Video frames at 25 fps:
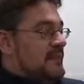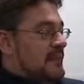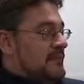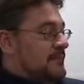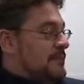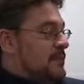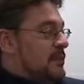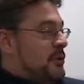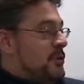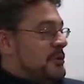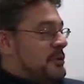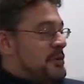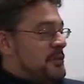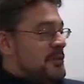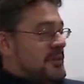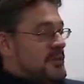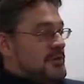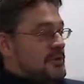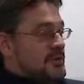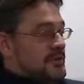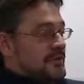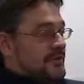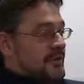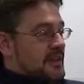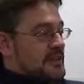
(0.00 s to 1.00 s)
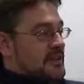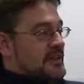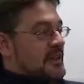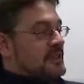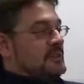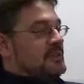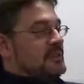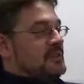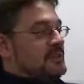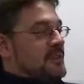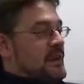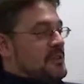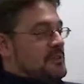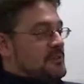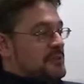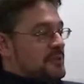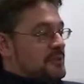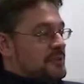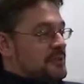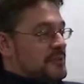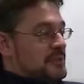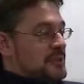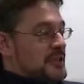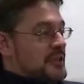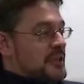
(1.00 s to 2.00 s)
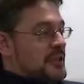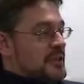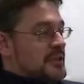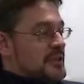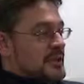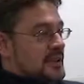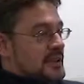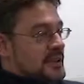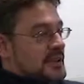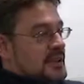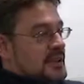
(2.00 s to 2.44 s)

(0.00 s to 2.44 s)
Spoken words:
They've brought you into a fantastic restaurant to eat,